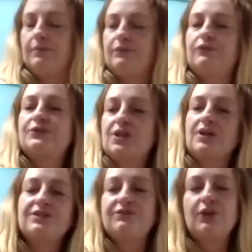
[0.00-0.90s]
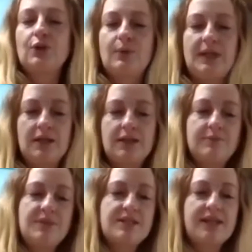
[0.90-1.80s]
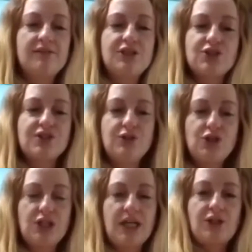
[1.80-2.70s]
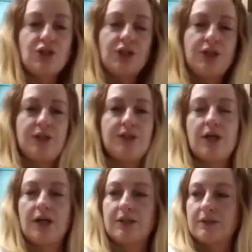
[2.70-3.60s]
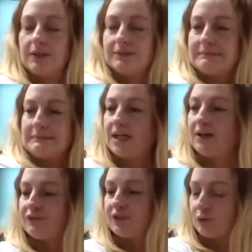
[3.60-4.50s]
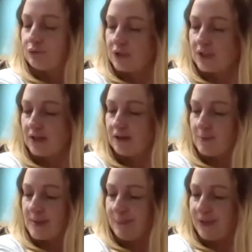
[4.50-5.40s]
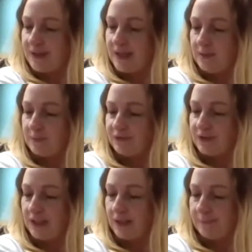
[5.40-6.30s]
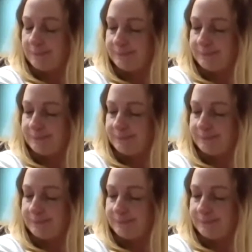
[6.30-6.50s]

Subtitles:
started following, like, the Miscarriage Association, and I feel awful, I can't remember the name of the